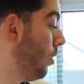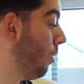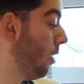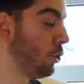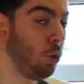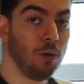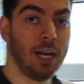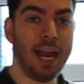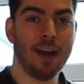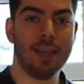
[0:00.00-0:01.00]
the sort of
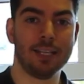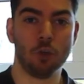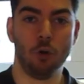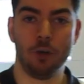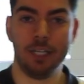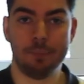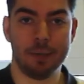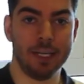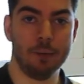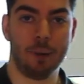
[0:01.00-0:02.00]
layout that's already
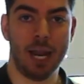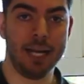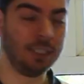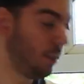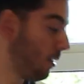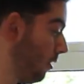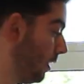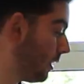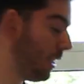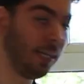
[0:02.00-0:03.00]
been in place.
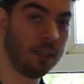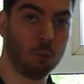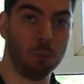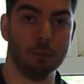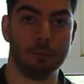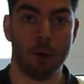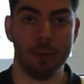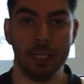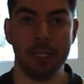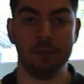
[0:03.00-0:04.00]
The sink, we'll
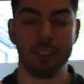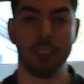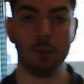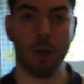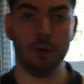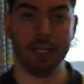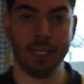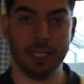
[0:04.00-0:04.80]
probably leave the sink where it